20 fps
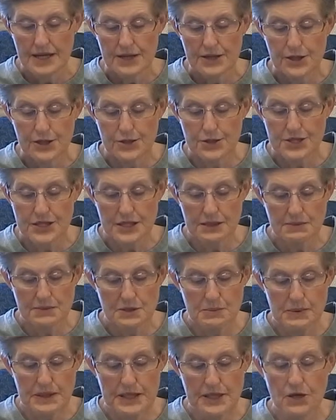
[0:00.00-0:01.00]
there seemed
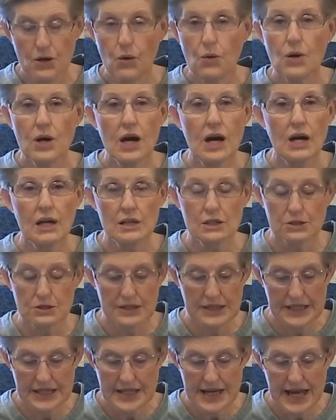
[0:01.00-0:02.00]
to be no color
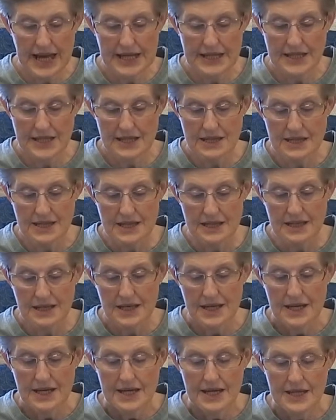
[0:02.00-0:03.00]
in anything
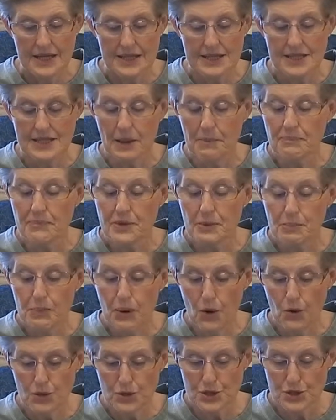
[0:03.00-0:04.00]
except the
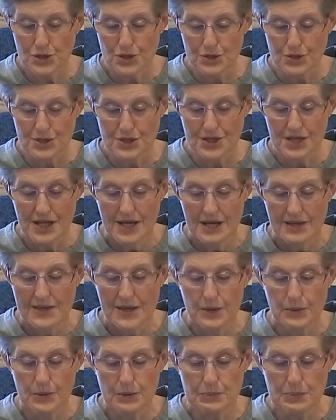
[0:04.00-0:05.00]
posters
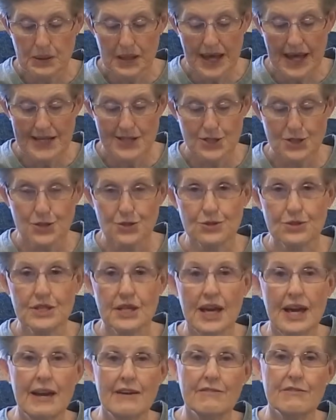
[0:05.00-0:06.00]
that were plastered
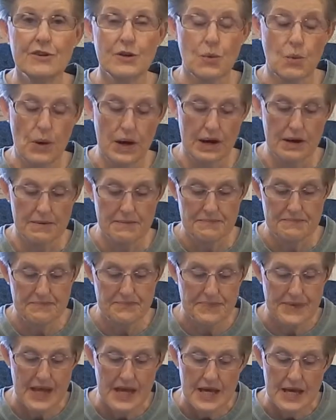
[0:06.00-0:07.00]
everywhere.
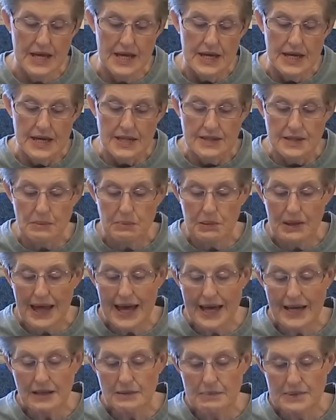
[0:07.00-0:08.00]
The
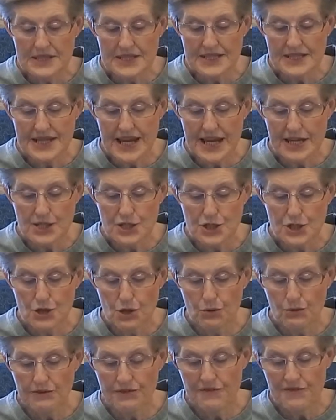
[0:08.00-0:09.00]
black
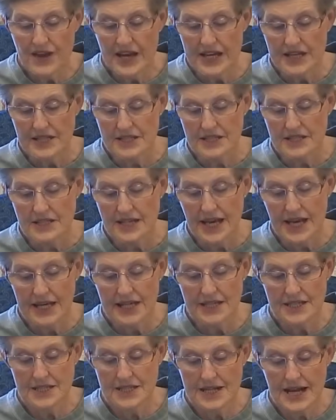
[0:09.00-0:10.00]
mustachioed face
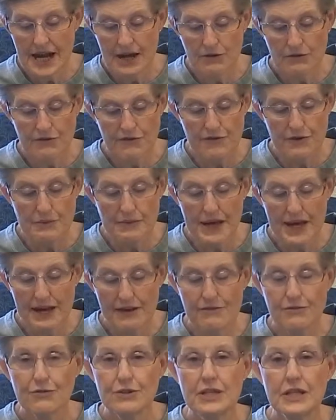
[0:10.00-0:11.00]
gazed down from
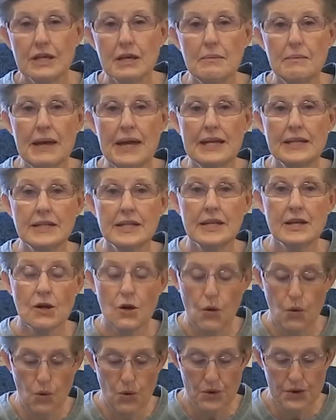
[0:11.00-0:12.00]
every commanding
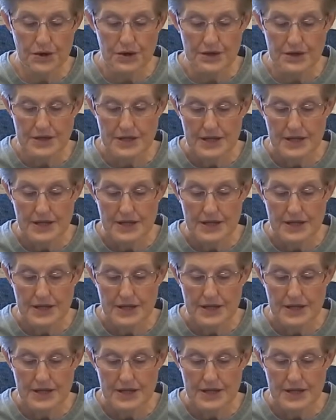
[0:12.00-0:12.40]
corner.